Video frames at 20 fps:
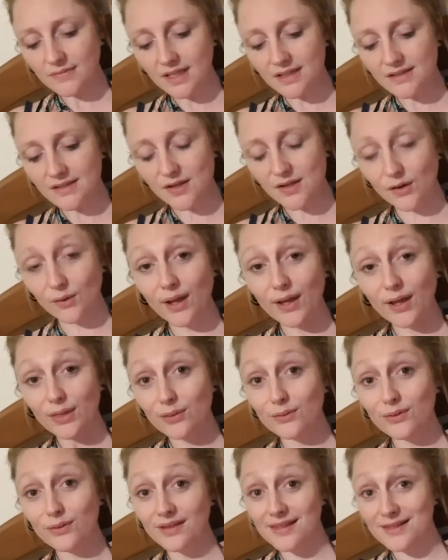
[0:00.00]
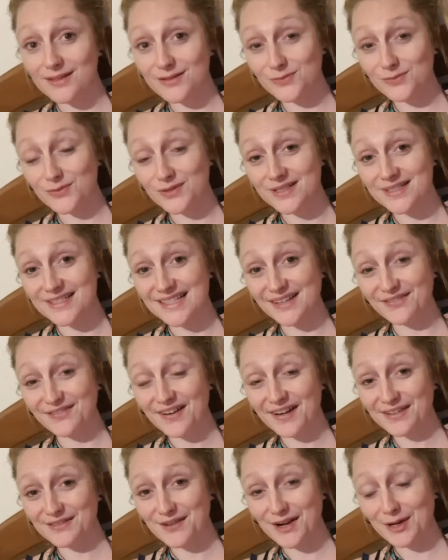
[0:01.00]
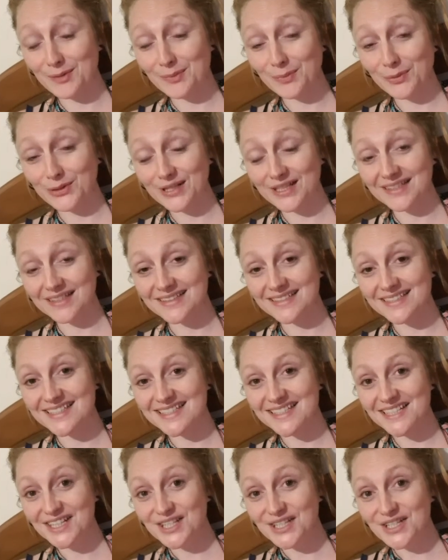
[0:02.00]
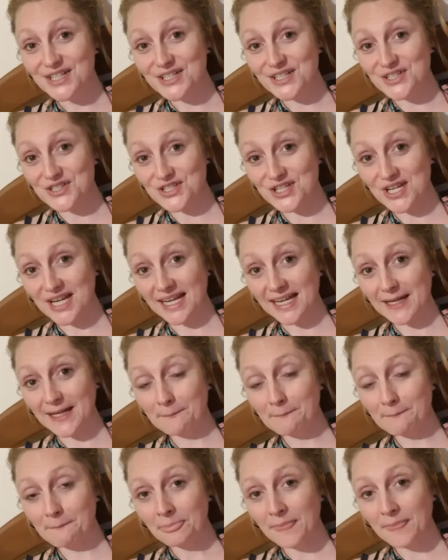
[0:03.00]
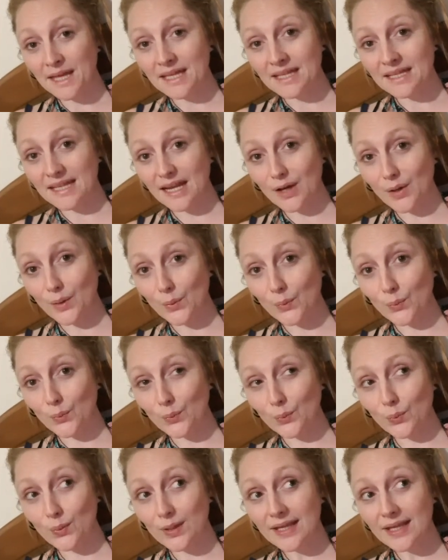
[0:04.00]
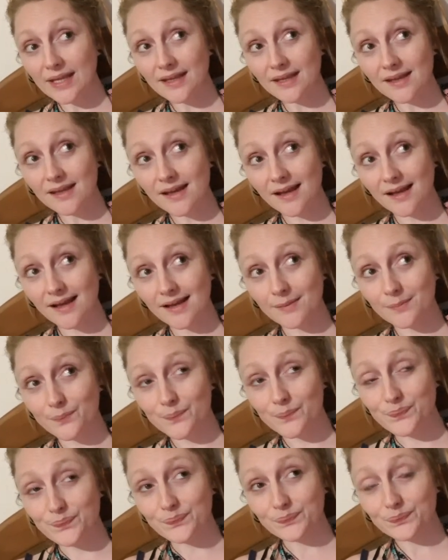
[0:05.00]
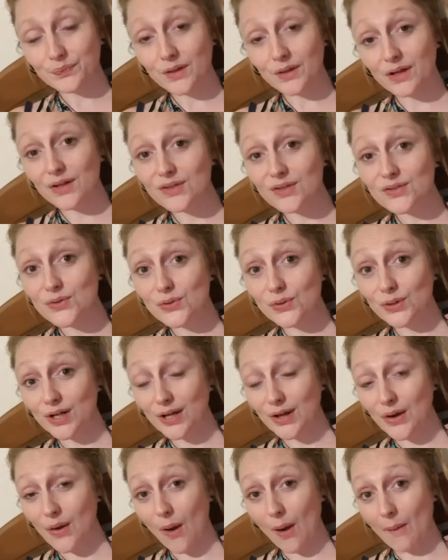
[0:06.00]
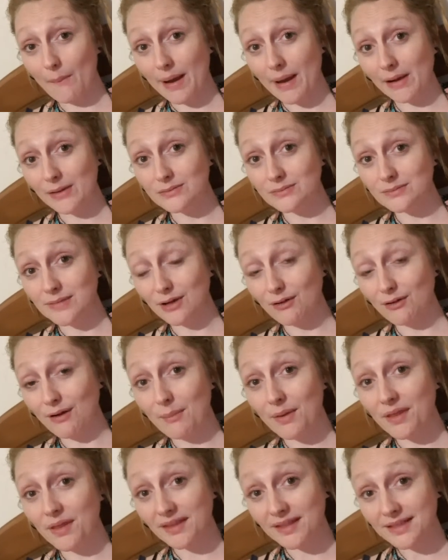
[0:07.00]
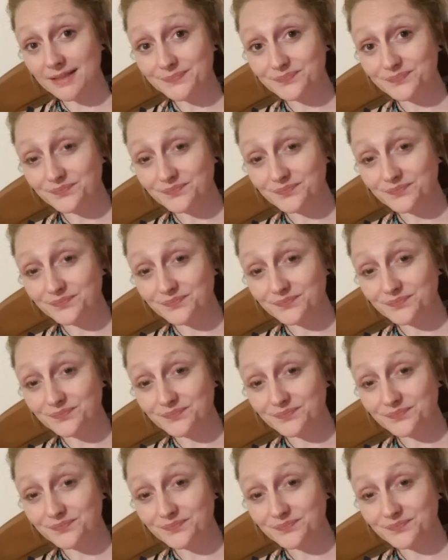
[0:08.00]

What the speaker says: So I thought this was a very, very poignant share. Now, we talk a lot about my grandmother